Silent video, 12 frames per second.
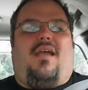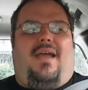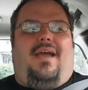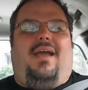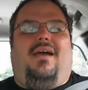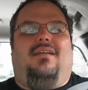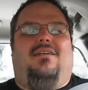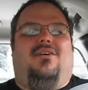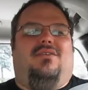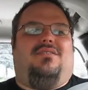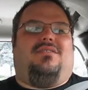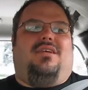and
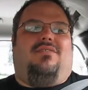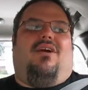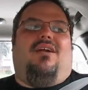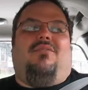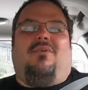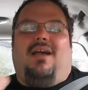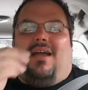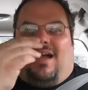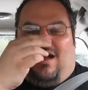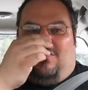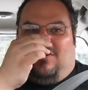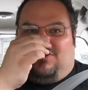noticing right away
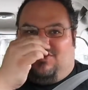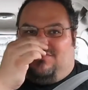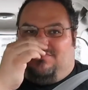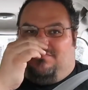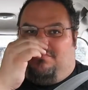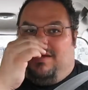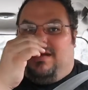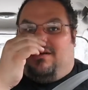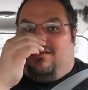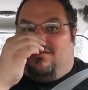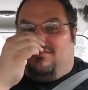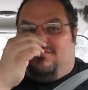how much
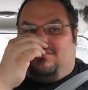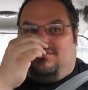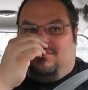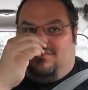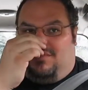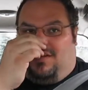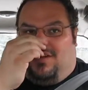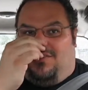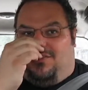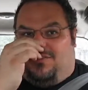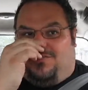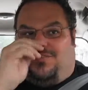better all
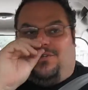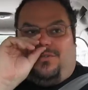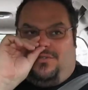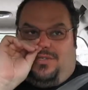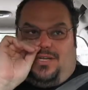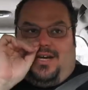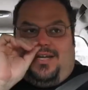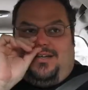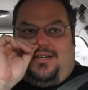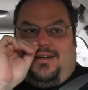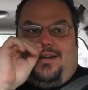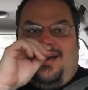those foods that I'd
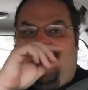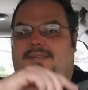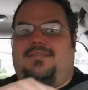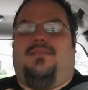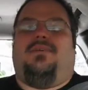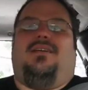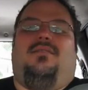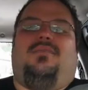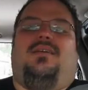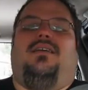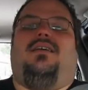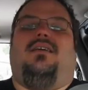cut out, because I mean I've
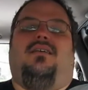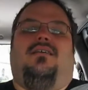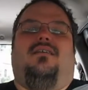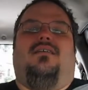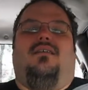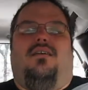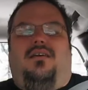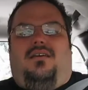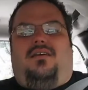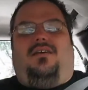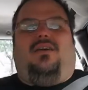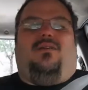been eating,
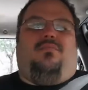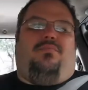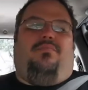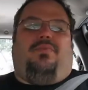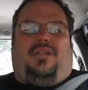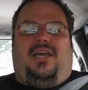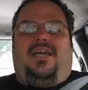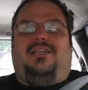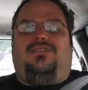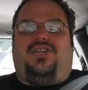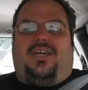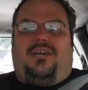
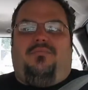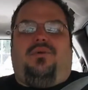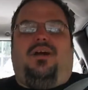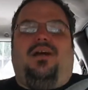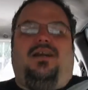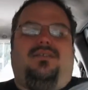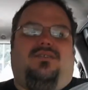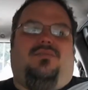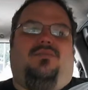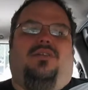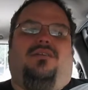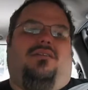plain chicken breast
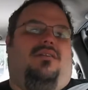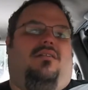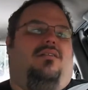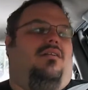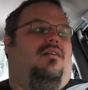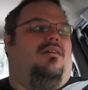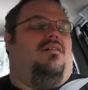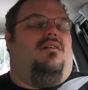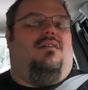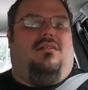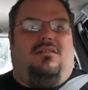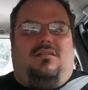with a
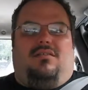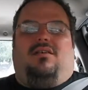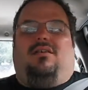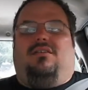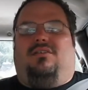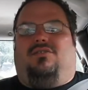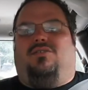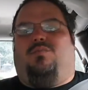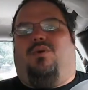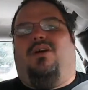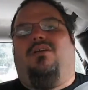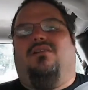little
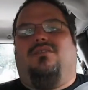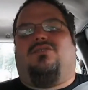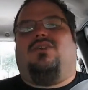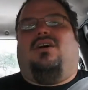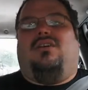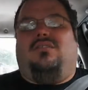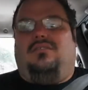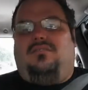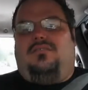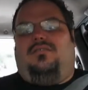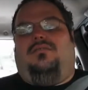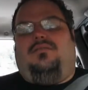sprinkle of salt,
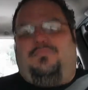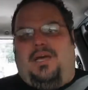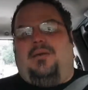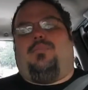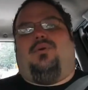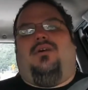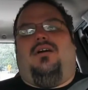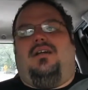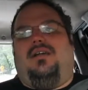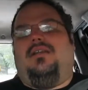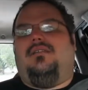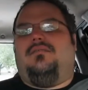pepper on it,